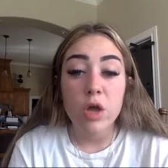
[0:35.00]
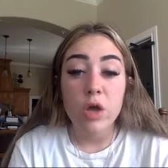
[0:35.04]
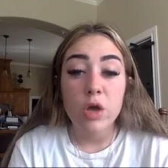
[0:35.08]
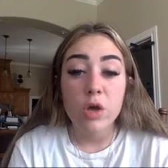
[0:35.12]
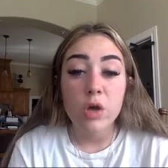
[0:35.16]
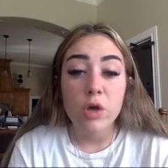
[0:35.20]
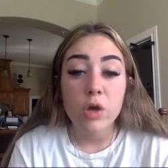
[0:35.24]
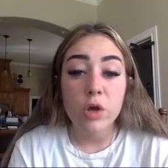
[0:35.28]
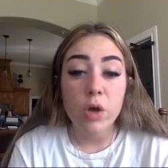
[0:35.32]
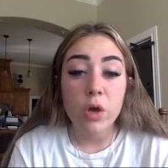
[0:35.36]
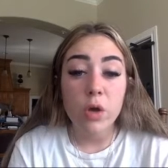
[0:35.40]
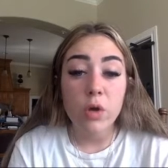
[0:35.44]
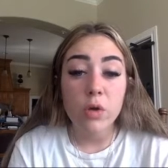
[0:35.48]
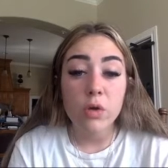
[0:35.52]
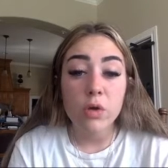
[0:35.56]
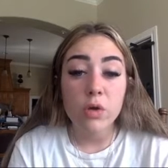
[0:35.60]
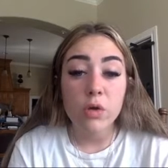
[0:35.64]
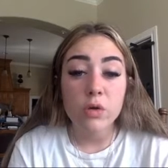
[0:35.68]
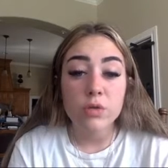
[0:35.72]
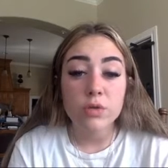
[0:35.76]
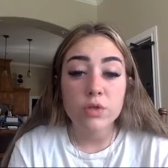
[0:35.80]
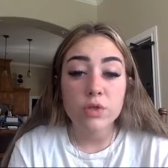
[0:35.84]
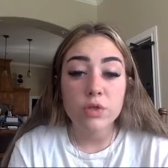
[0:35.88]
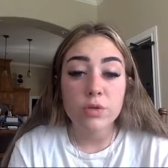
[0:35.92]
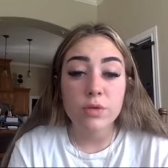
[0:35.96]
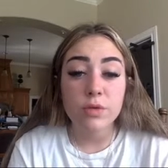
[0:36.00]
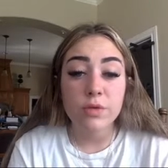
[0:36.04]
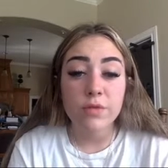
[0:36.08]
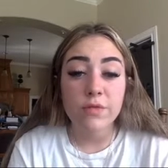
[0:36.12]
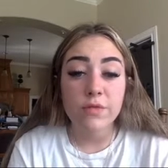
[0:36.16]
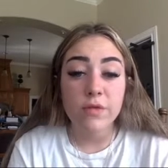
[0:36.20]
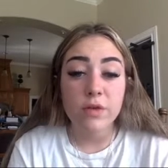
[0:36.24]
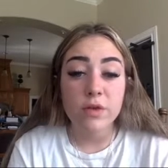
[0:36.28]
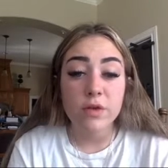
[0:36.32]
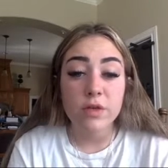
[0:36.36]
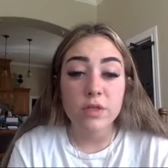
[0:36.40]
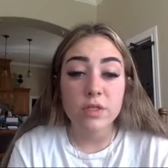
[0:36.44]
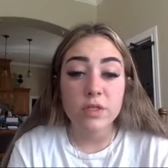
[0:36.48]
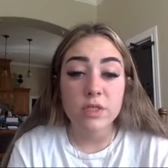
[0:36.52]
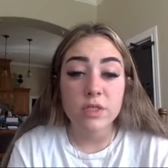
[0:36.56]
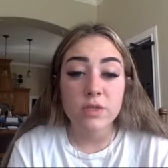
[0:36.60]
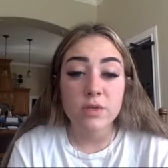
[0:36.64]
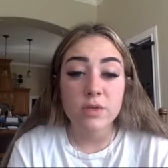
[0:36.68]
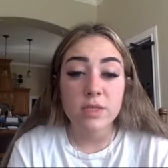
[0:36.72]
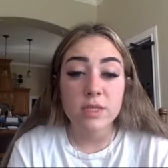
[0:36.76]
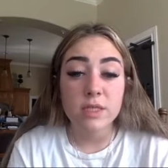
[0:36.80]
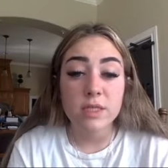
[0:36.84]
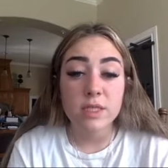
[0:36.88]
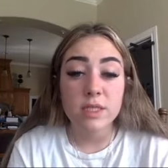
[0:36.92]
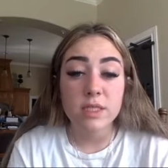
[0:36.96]
Co-culture refers to
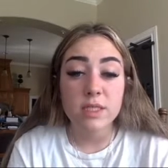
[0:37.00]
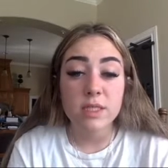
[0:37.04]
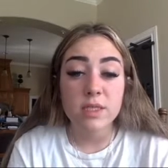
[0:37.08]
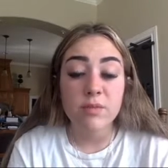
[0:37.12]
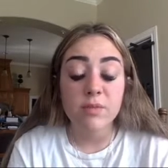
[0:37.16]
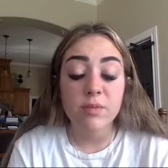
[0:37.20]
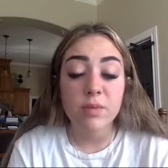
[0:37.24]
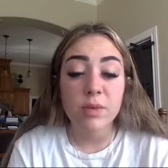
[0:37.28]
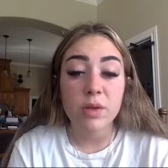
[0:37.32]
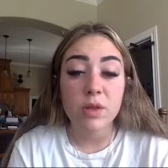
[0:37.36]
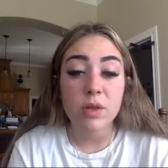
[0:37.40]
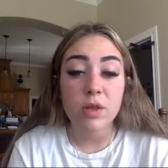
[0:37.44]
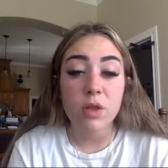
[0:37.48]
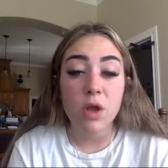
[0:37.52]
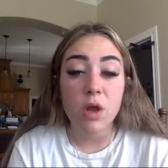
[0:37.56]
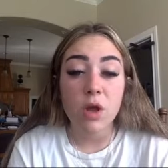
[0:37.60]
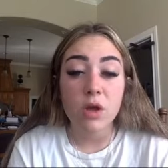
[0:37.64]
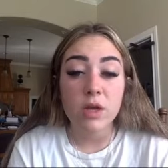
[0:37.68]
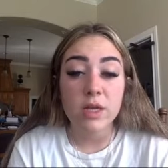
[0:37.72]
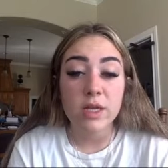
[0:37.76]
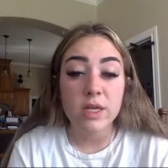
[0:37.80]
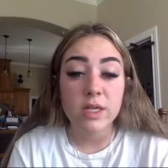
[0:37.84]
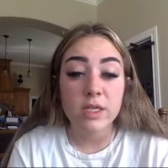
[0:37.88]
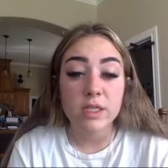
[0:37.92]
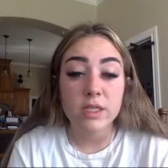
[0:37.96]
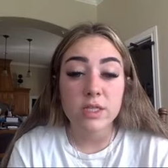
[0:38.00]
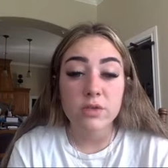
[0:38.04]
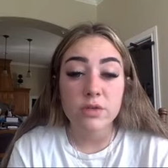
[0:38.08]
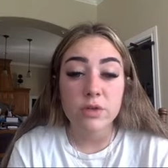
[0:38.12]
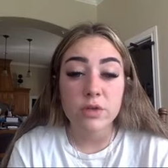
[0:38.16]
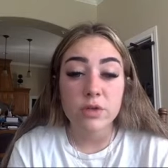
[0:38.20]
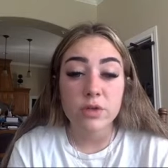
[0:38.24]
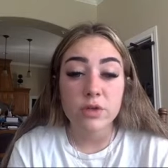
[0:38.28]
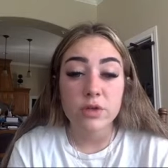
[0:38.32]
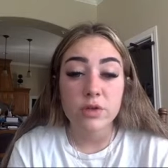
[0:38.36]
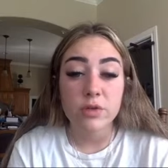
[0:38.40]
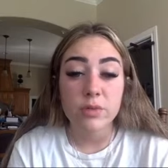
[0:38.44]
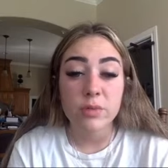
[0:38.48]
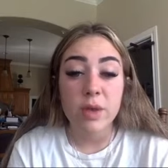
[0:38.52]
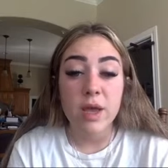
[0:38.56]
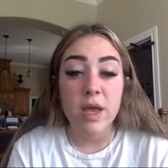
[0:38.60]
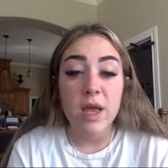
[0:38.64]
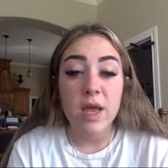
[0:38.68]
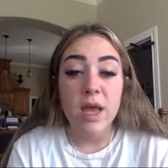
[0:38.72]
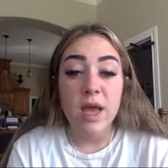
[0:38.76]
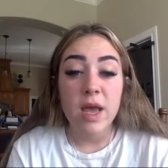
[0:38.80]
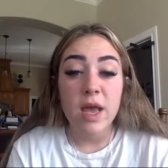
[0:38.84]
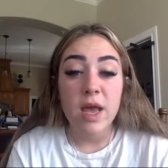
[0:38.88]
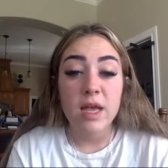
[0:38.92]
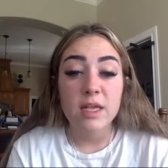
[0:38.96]
a sense of belonging to a group
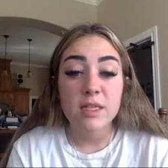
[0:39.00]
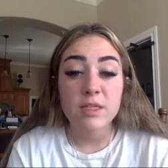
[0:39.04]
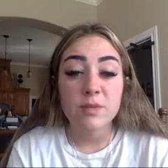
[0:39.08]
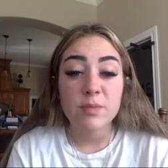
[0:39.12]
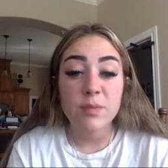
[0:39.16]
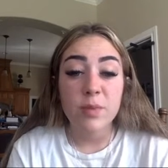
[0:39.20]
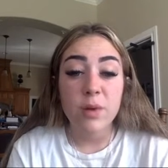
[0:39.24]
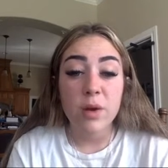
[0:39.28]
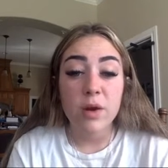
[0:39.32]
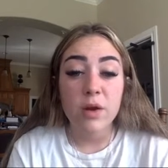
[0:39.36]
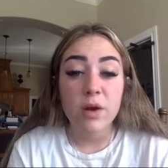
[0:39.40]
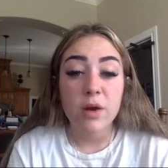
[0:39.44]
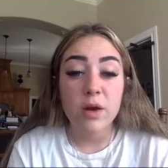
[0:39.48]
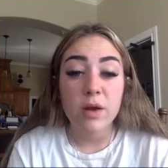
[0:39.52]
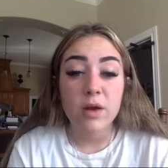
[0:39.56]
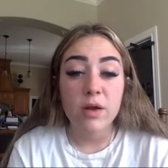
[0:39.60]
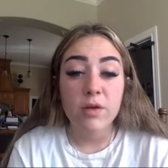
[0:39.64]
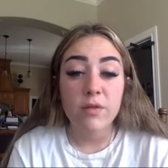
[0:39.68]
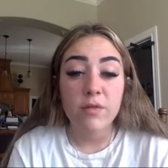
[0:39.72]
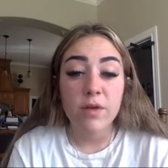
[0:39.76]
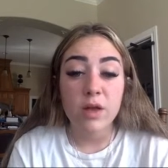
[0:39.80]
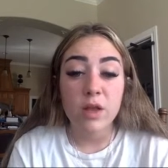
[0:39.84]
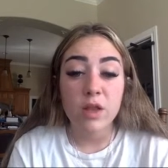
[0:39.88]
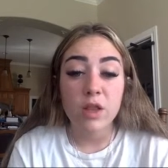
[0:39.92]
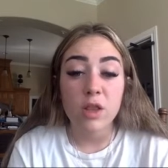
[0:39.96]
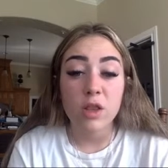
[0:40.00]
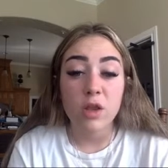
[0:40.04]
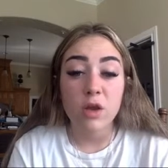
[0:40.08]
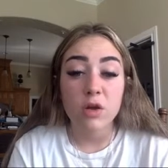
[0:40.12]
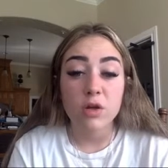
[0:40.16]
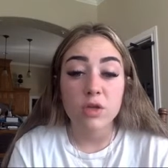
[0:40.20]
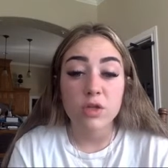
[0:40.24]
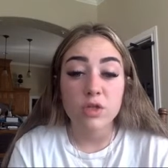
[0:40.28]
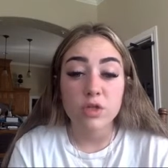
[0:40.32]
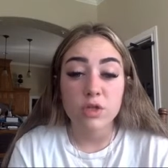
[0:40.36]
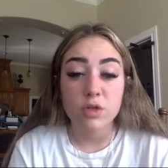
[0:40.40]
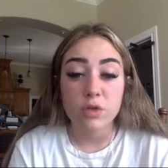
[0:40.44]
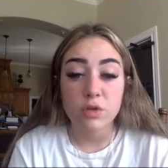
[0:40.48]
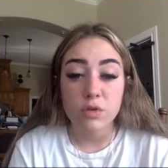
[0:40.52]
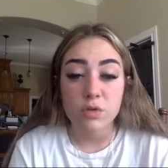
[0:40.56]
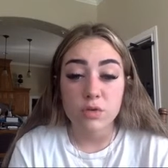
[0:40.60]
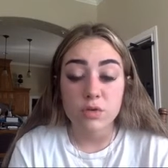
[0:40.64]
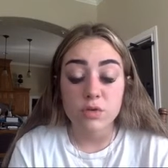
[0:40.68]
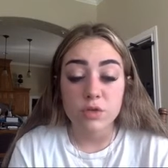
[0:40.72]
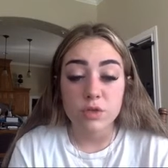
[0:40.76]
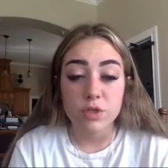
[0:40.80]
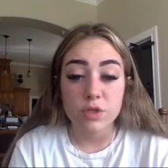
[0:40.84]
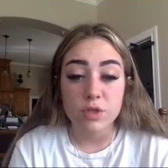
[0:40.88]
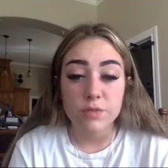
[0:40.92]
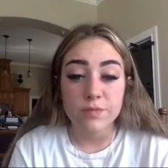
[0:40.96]
as part of a larger
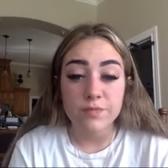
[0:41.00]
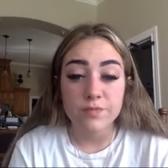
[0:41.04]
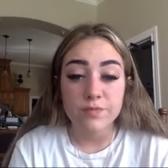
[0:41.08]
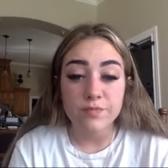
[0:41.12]
culture.